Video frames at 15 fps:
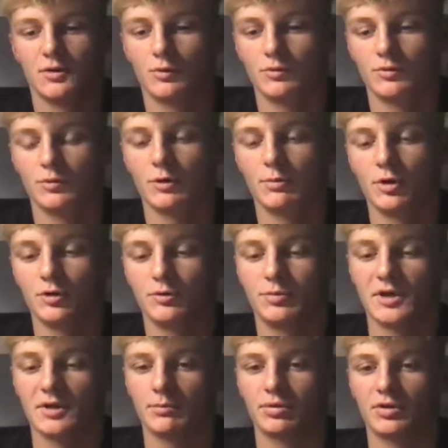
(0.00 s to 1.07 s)
we were both
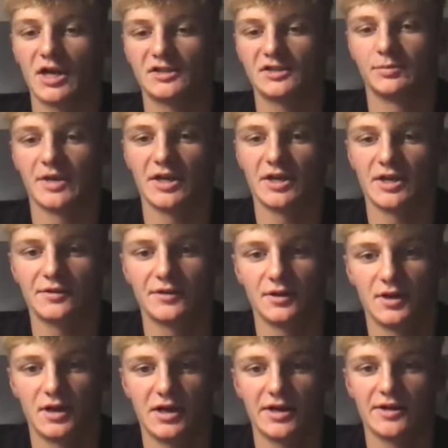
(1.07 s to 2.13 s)
being press man at the
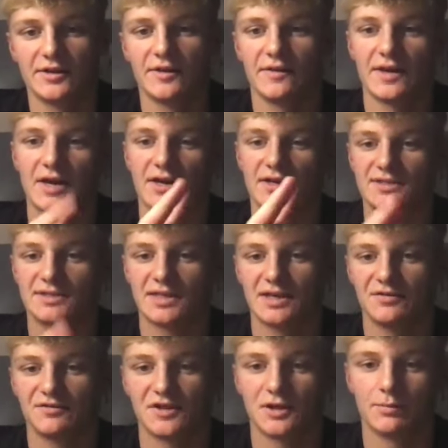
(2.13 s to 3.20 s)
line, and then they had a
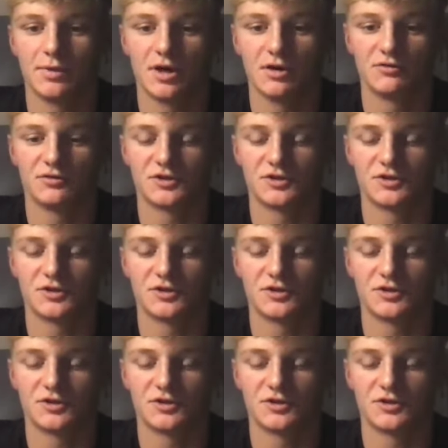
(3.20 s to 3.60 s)
safety above,